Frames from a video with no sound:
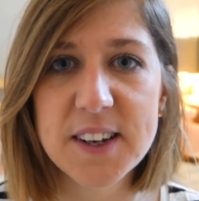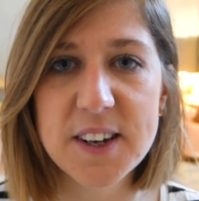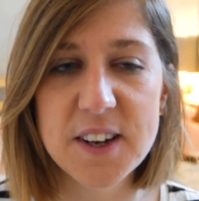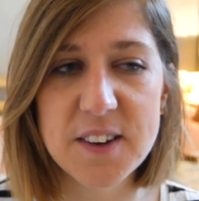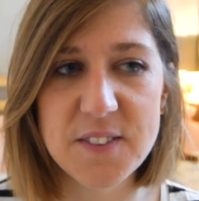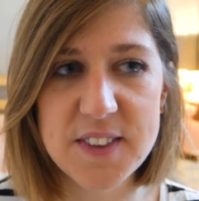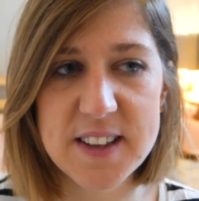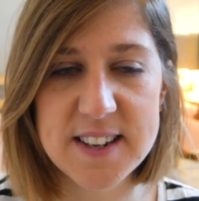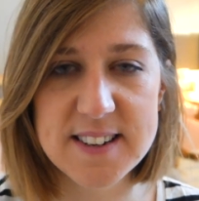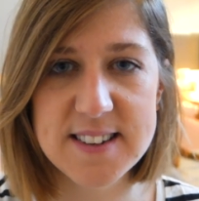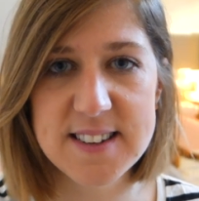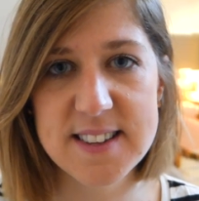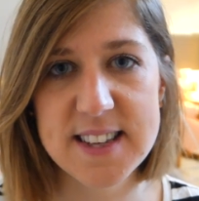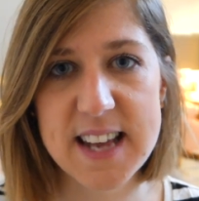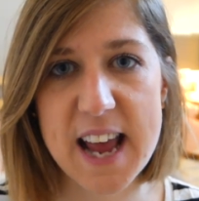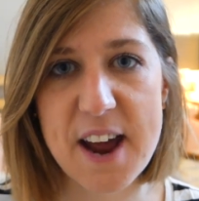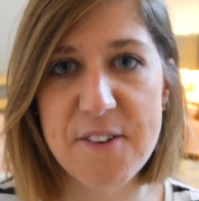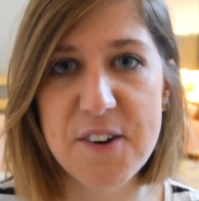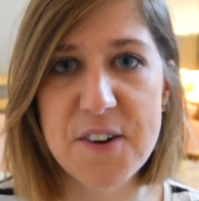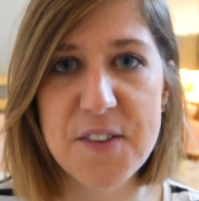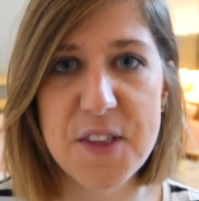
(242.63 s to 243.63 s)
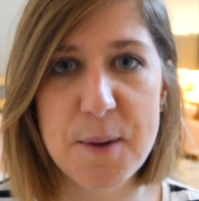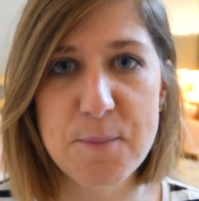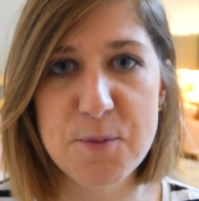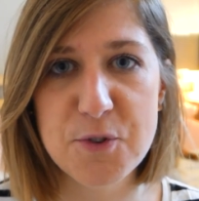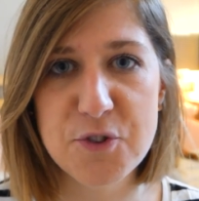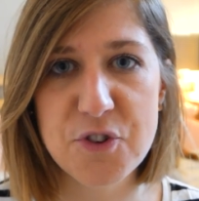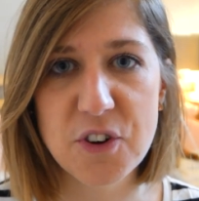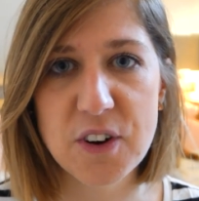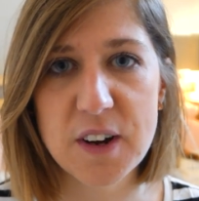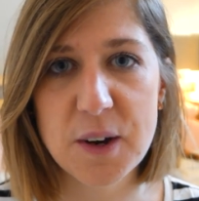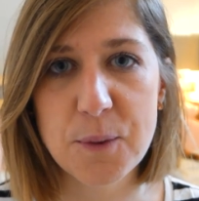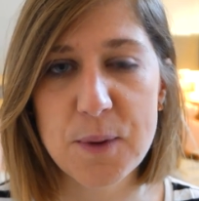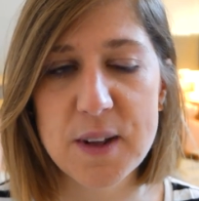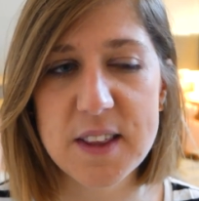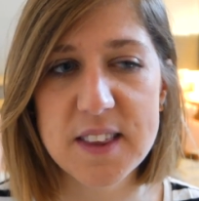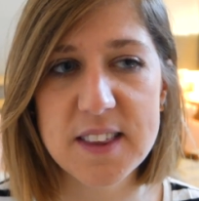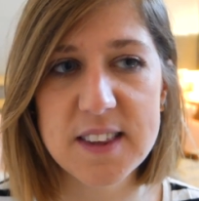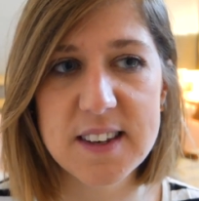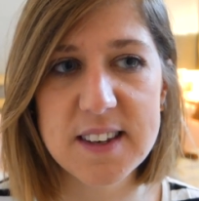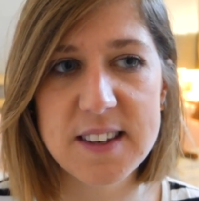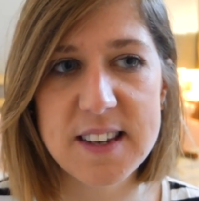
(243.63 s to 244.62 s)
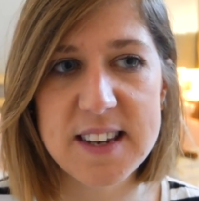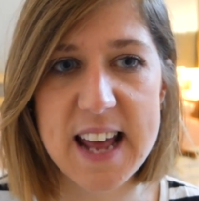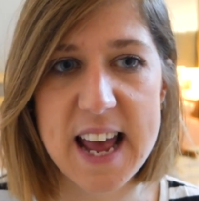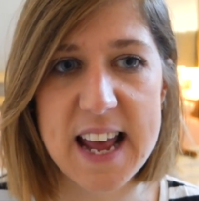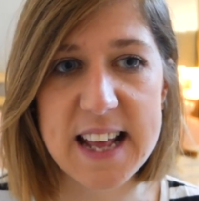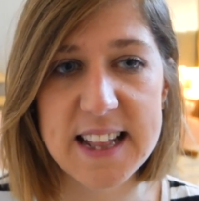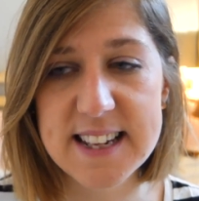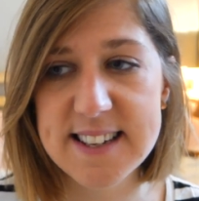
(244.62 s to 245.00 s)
you know, this is the area that I'm struggling with today,